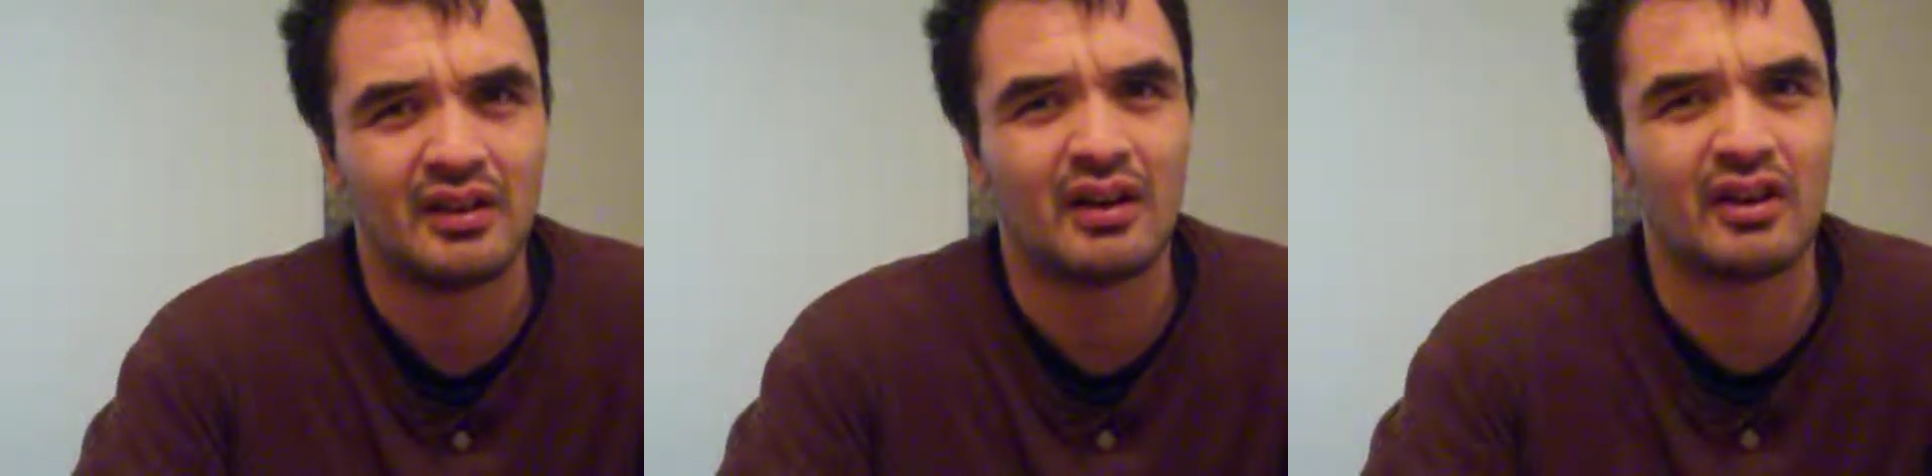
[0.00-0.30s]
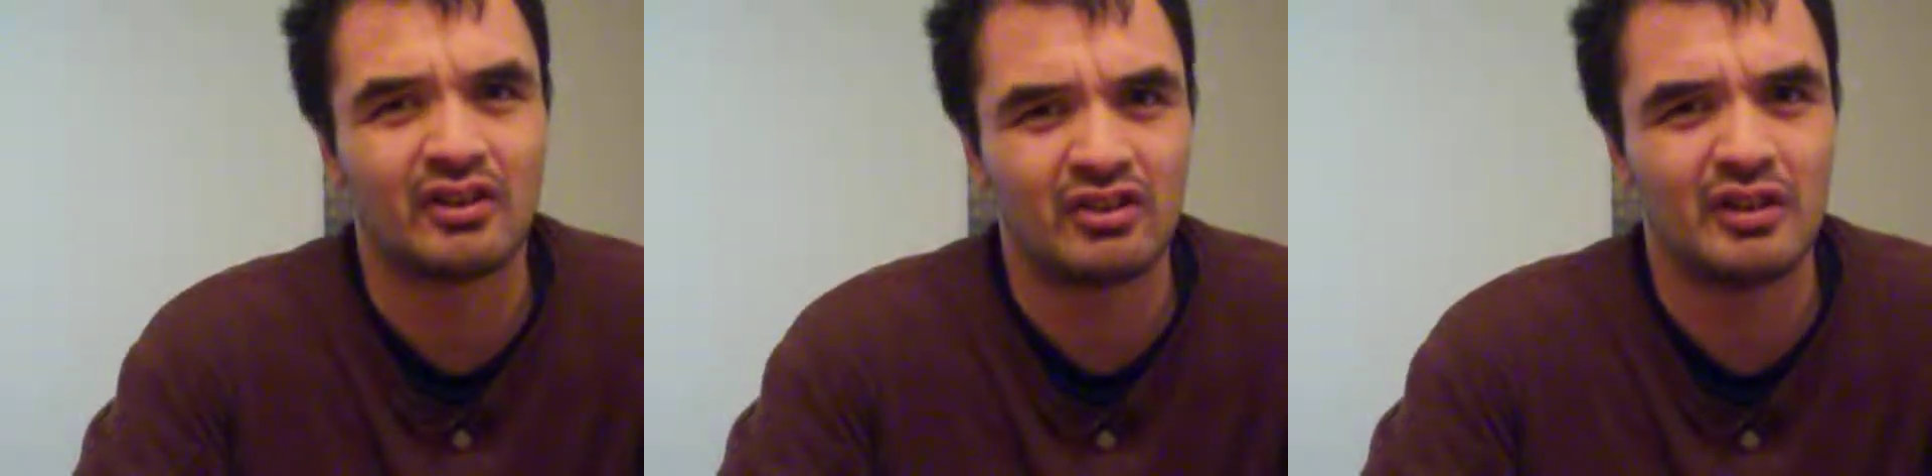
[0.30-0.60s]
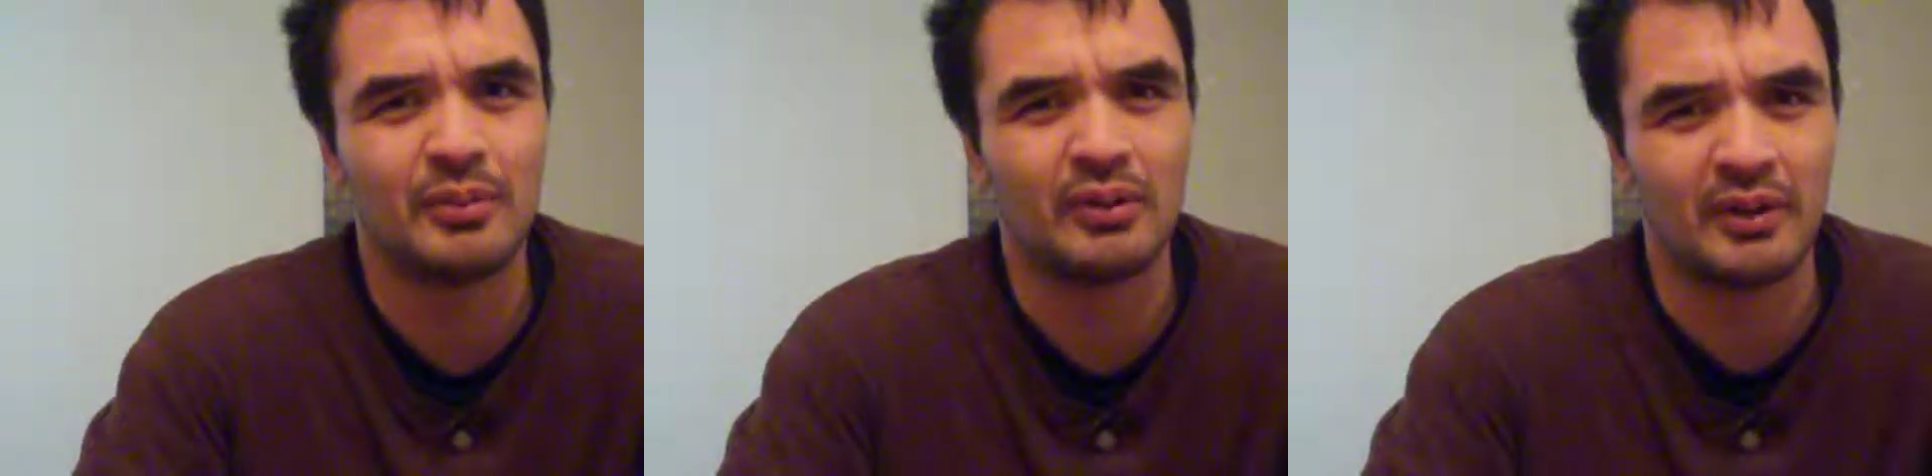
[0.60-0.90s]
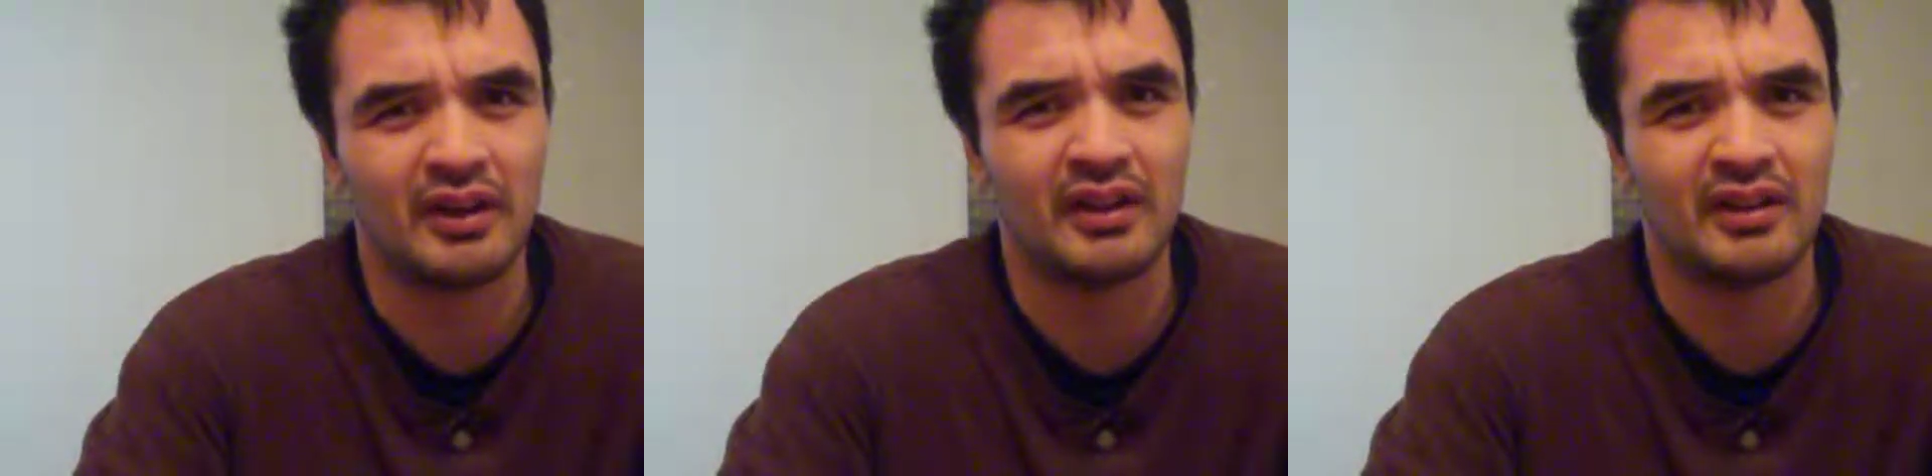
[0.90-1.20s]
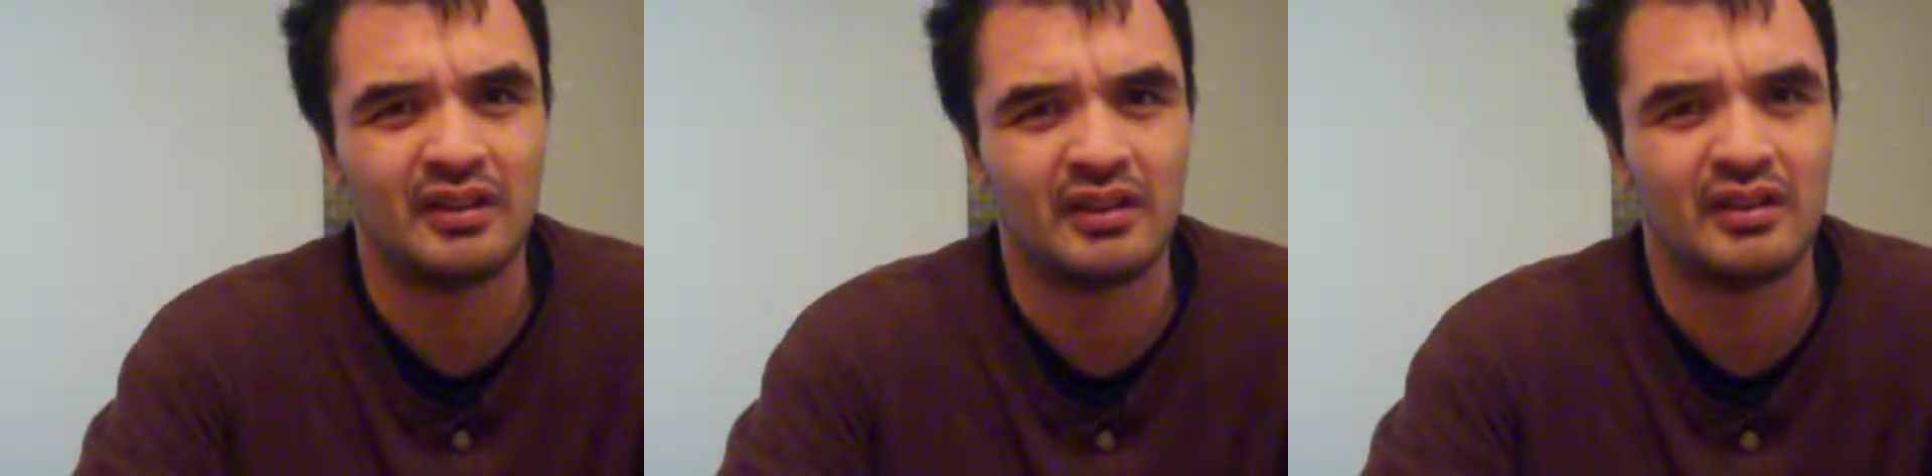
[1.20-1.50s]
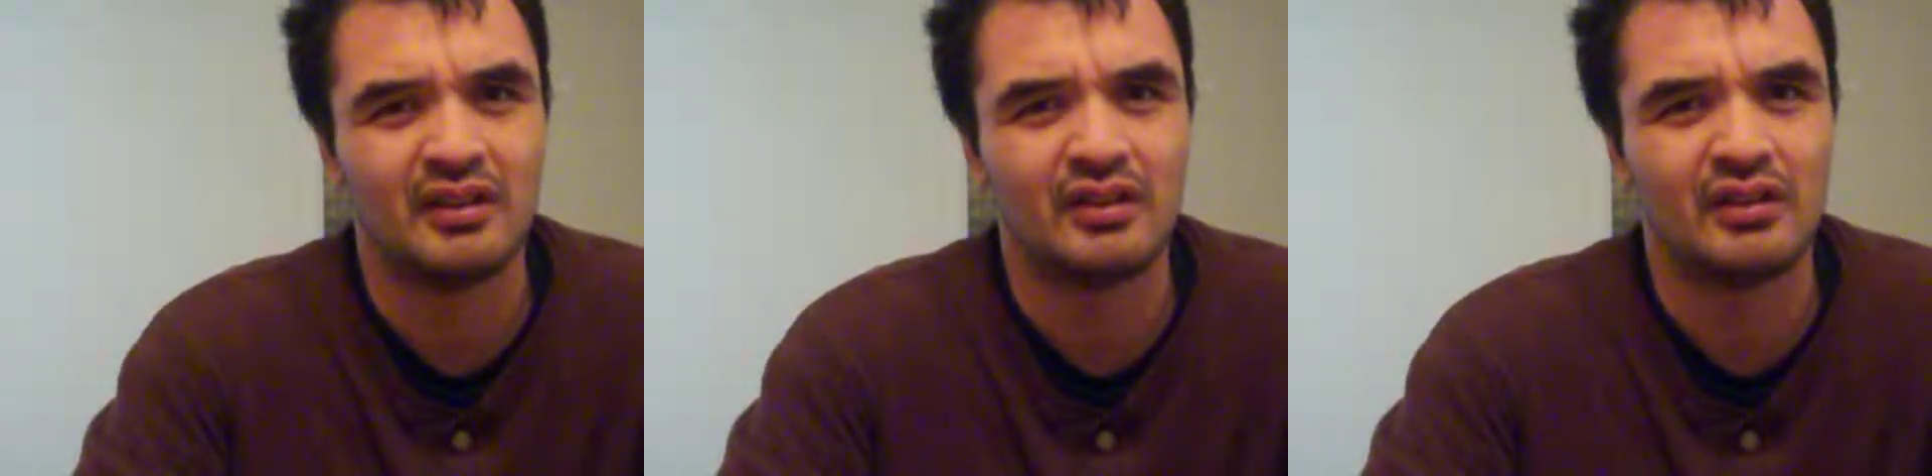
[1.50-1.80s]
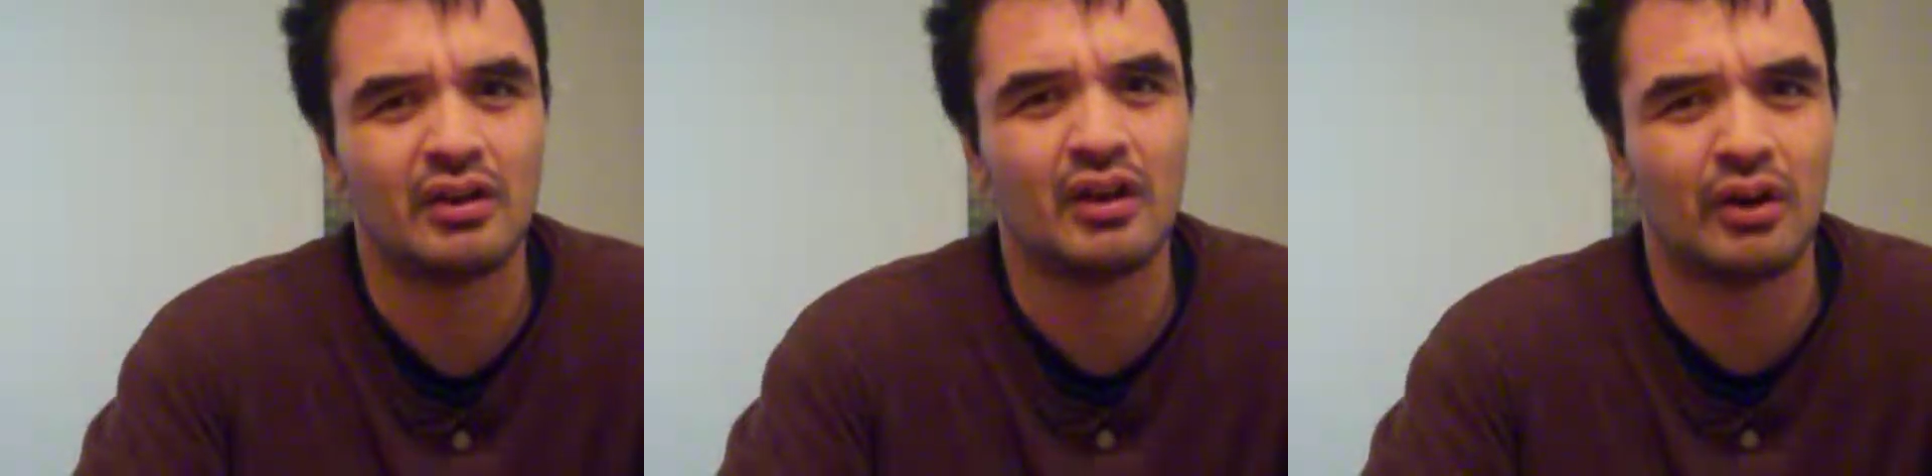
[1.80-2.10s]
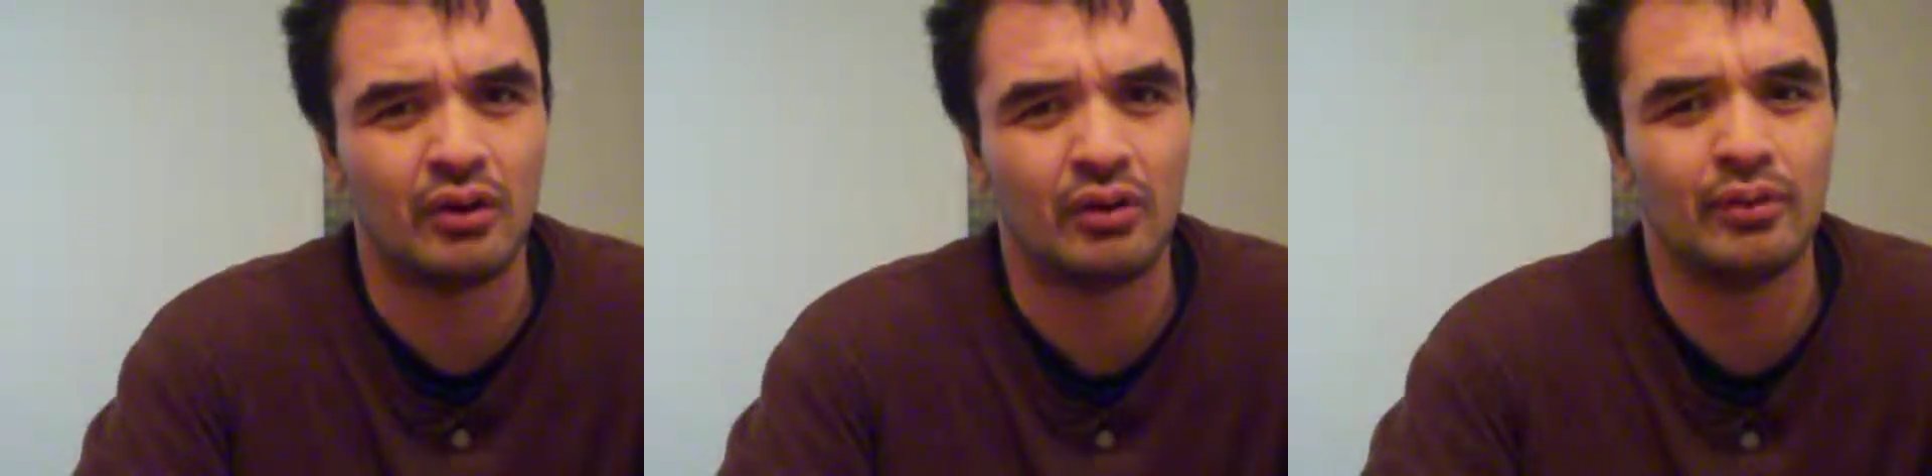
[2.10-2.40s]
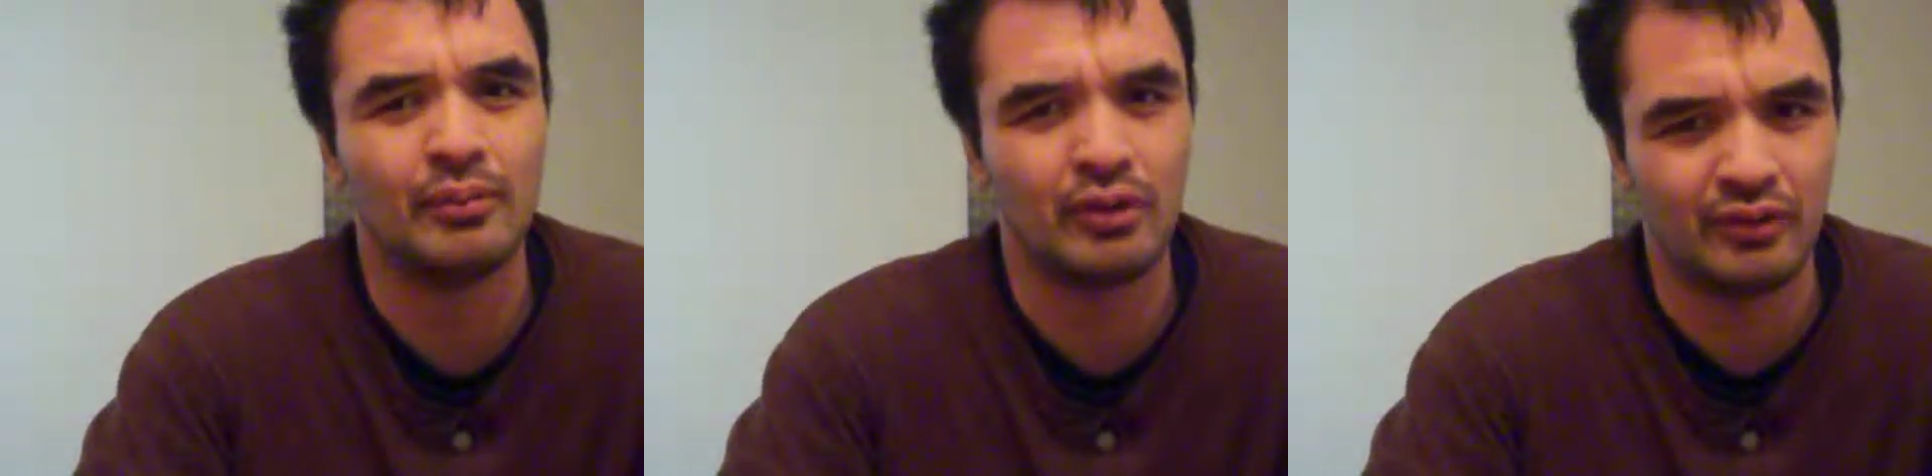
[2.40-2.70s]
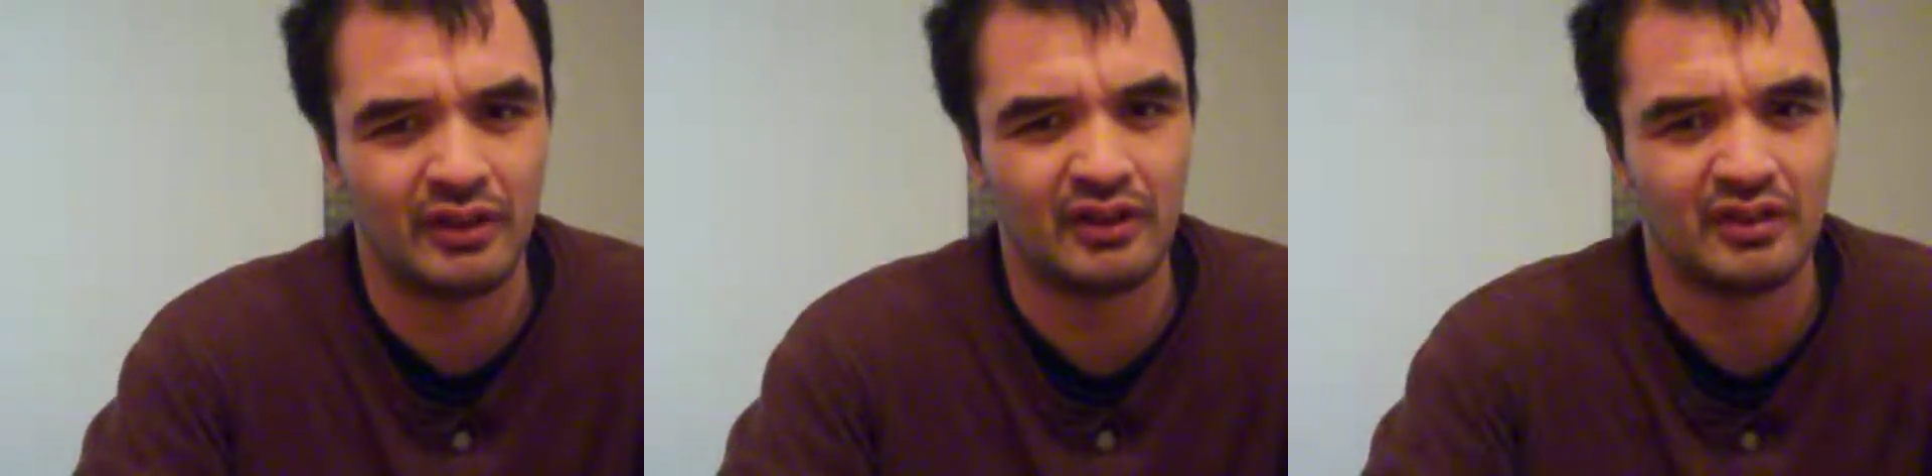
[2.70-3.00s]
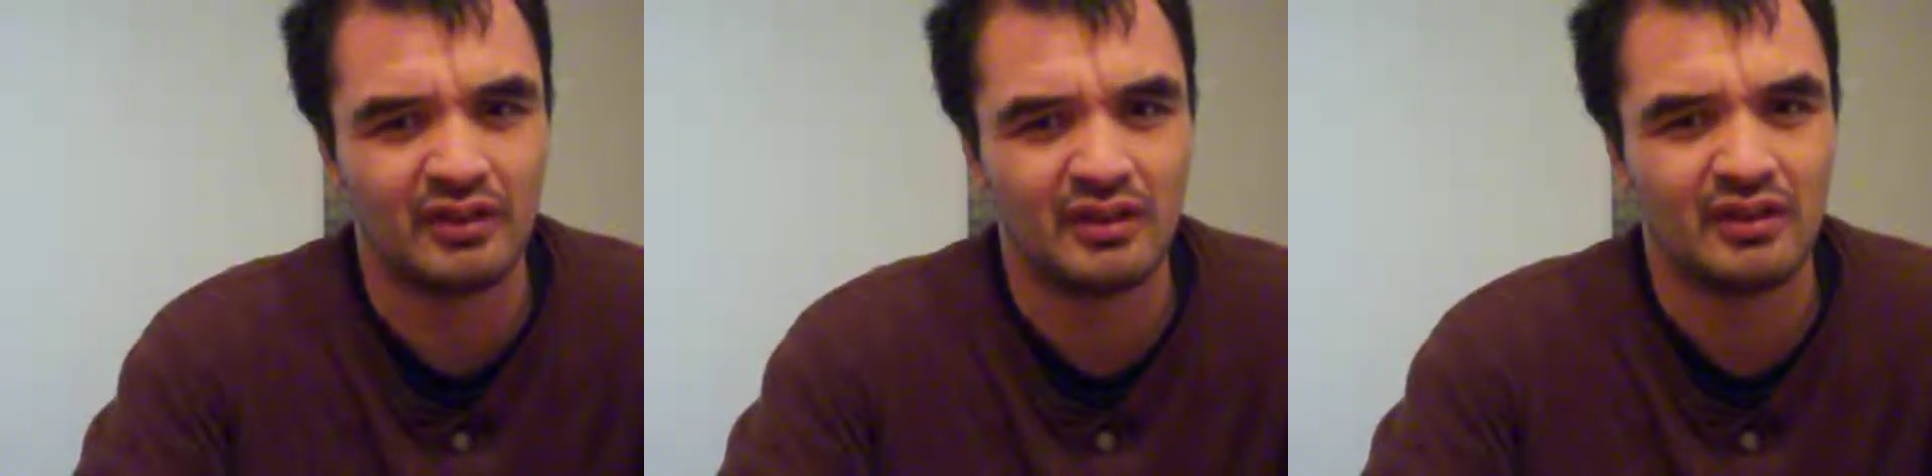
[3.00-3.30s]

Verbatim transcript: are a cheaper way to own movies.